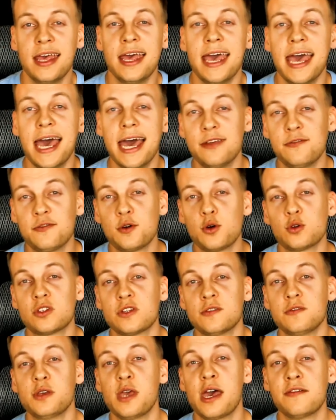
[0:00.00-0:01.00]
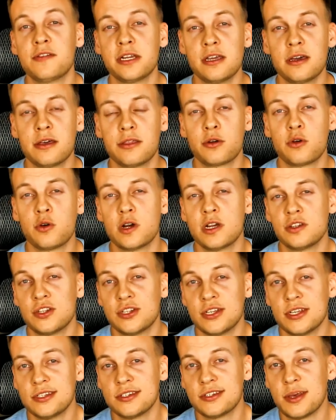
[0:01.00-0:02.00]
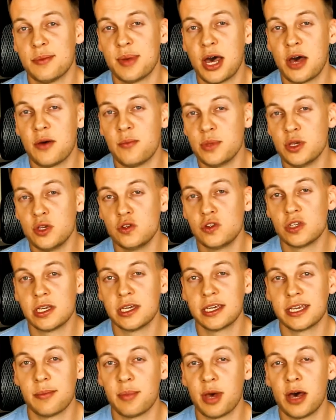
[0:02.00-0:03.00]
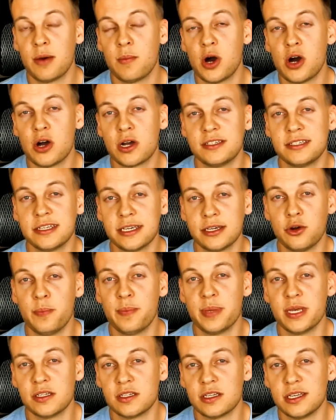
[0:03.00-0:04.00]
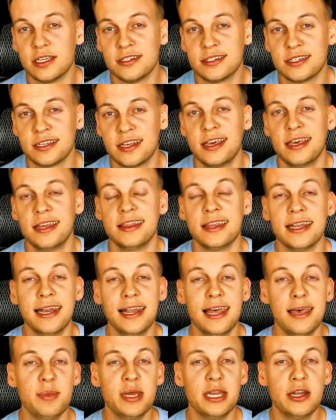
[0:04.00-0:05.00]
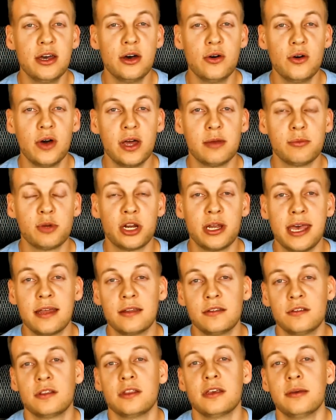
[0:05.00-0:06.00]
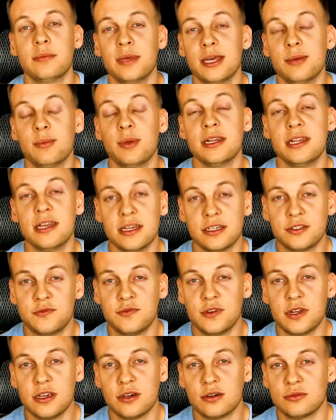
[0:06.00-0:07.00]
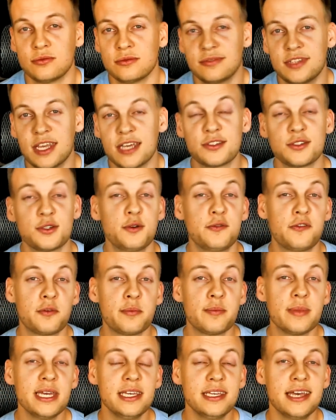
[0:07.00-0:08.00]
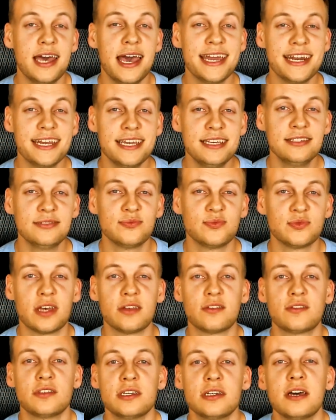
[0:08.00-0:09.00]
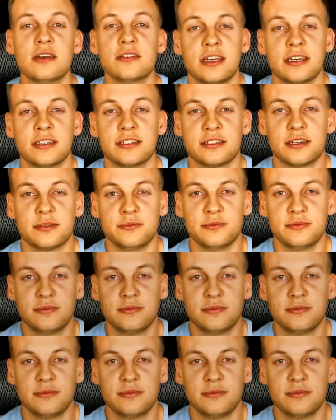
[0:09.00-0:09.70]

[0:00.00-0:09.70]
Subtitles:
And of course, if you have any other questions about music, about marketing or business, then let me know and I'm going to answer them in my next video. That's all from me, AD. I'll see you guys next time.